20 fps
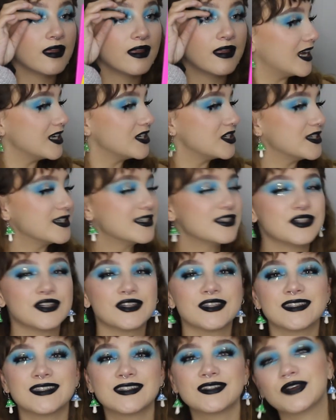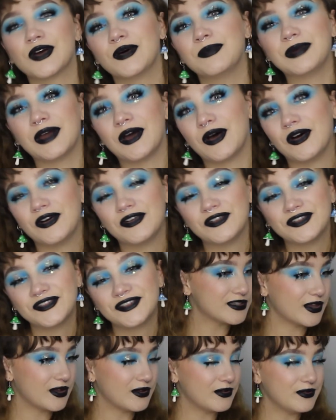Lashes just top it off.
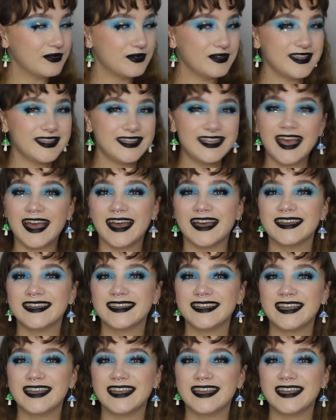So yeah,